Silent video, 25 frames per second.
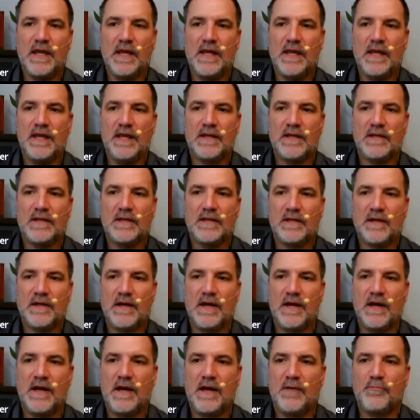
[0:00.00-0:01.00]
it
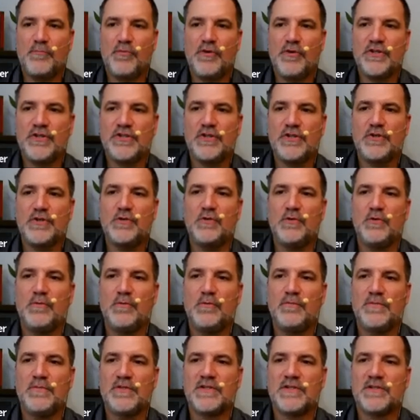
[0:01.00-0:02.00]

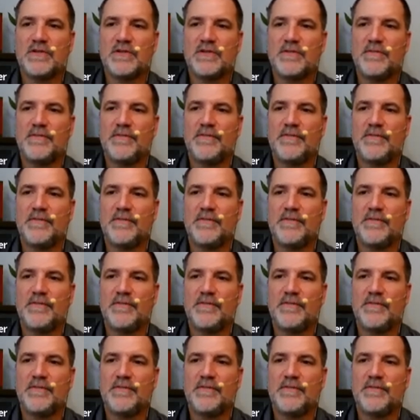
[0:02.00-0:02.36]
presumes,